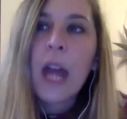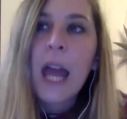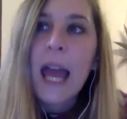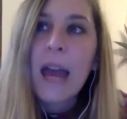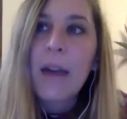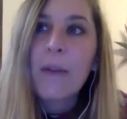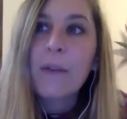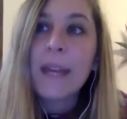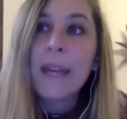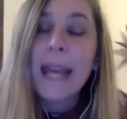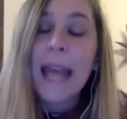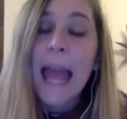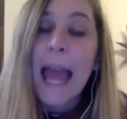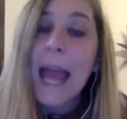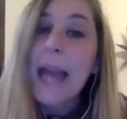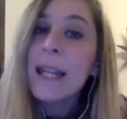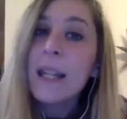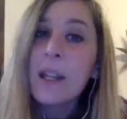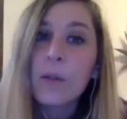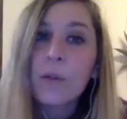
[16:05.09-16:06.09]
having
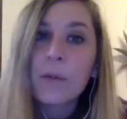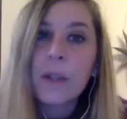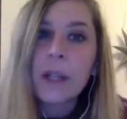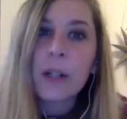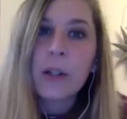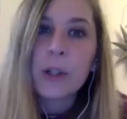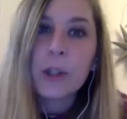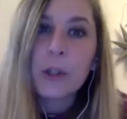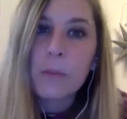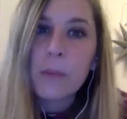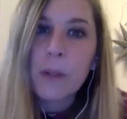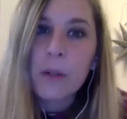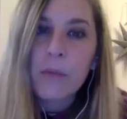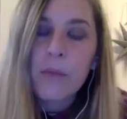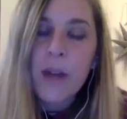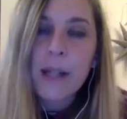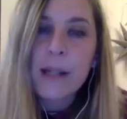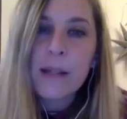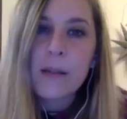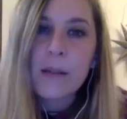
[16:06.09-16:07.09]
any of their human
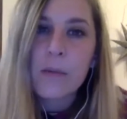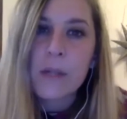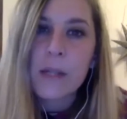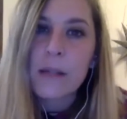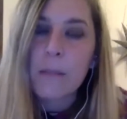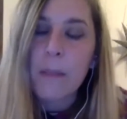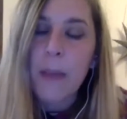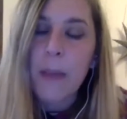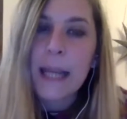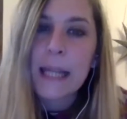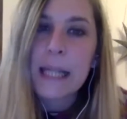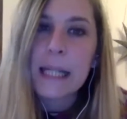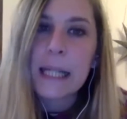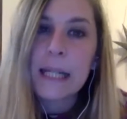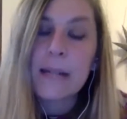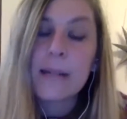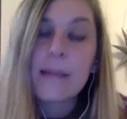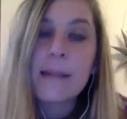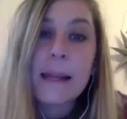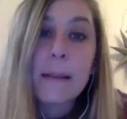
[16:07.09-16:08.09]
rights
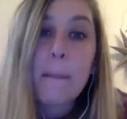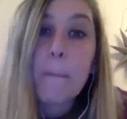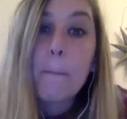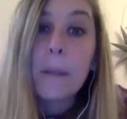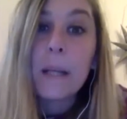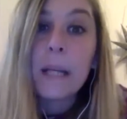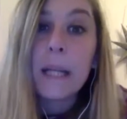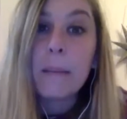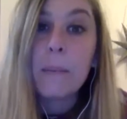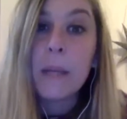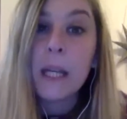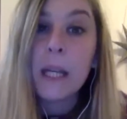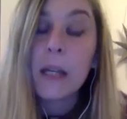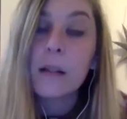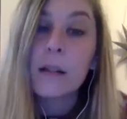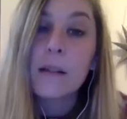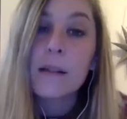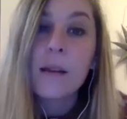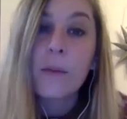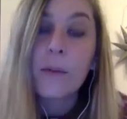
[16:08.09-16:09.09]
respected simply
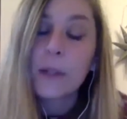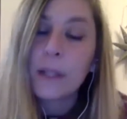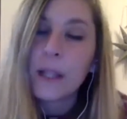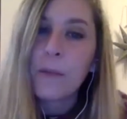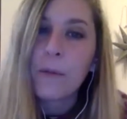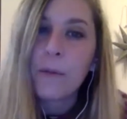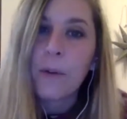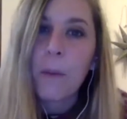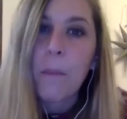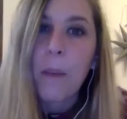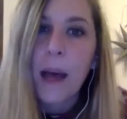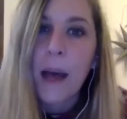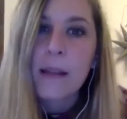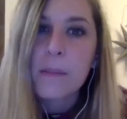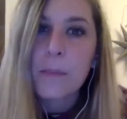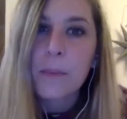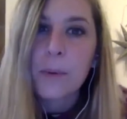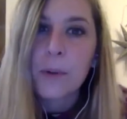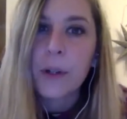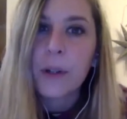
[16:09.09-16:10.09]
because of a different
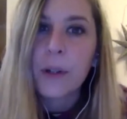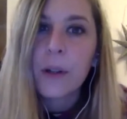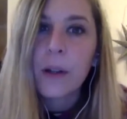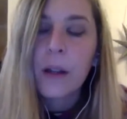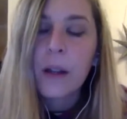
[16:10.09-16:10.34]
passport.